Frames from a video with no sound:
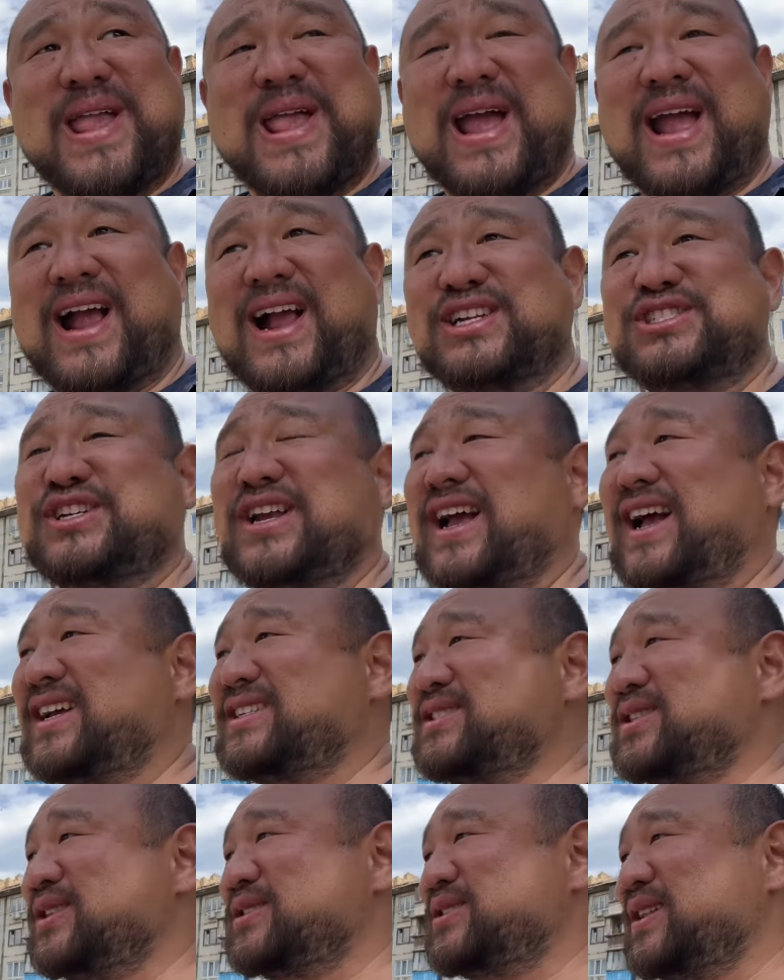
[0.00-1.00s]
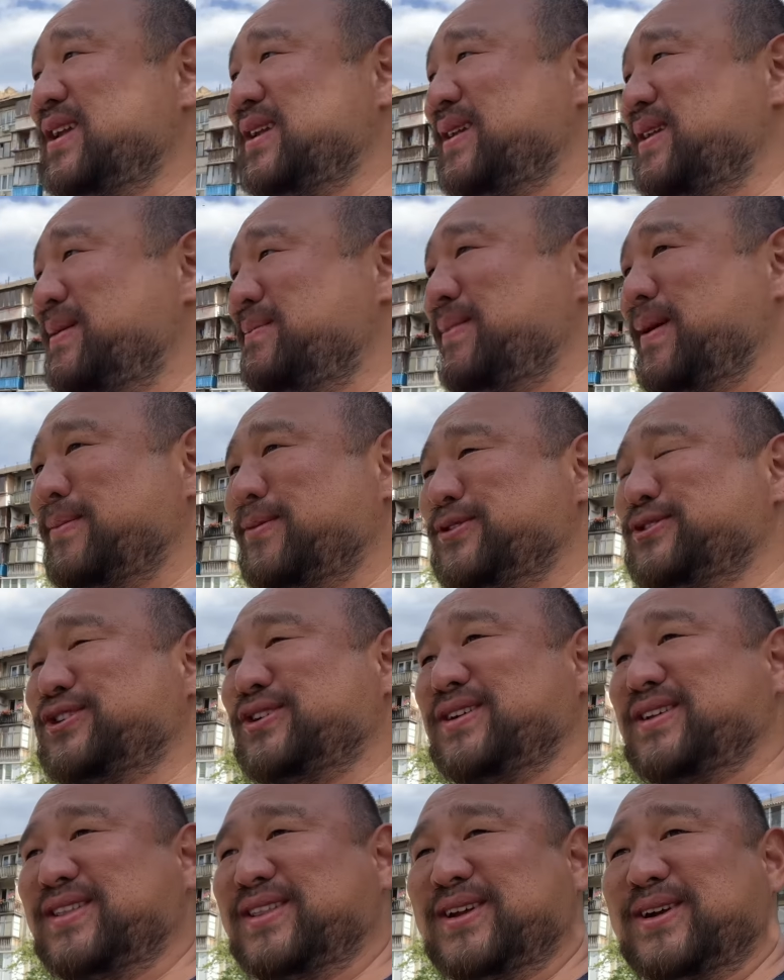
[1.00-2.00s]
I actually asked this like
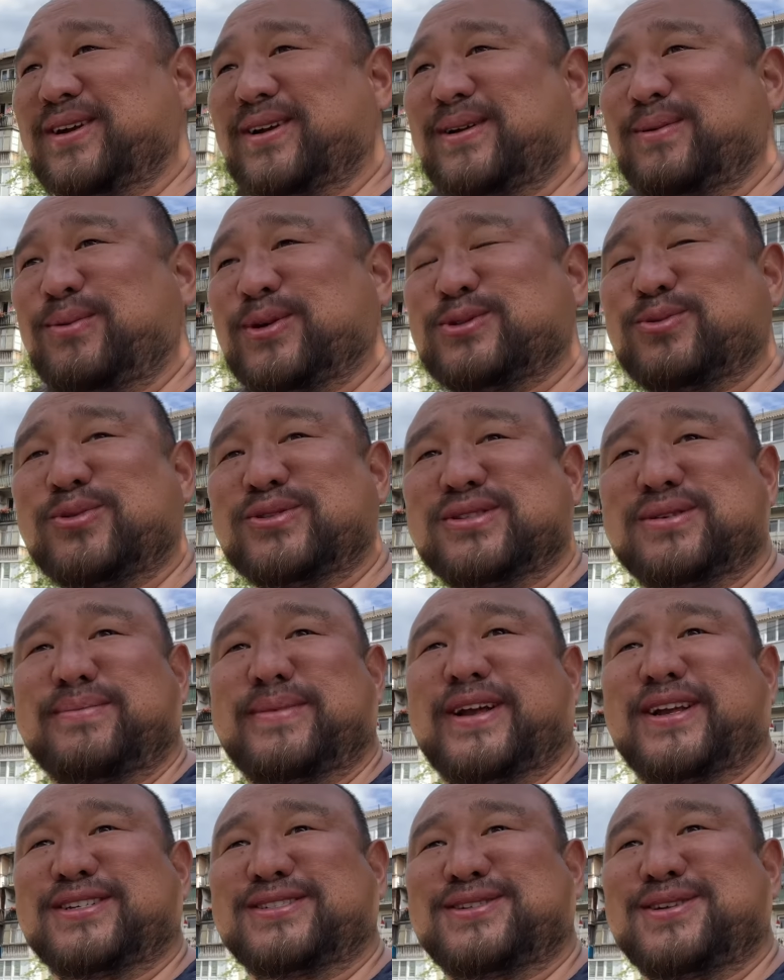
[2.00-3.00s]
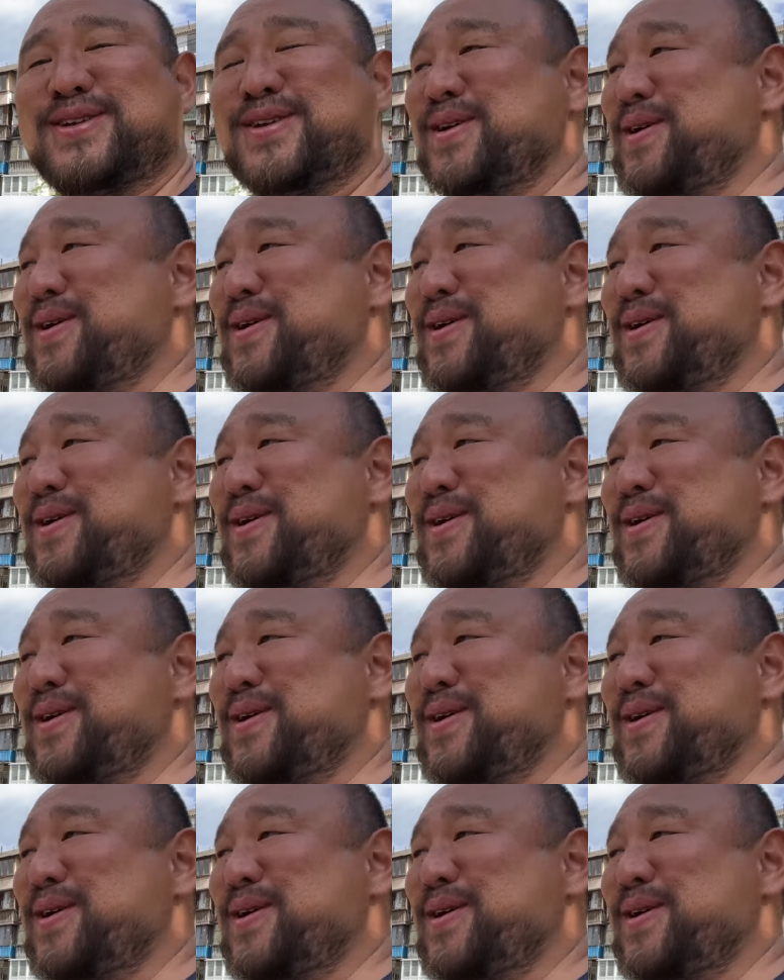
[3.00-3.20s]
babushka in there, which one's the best?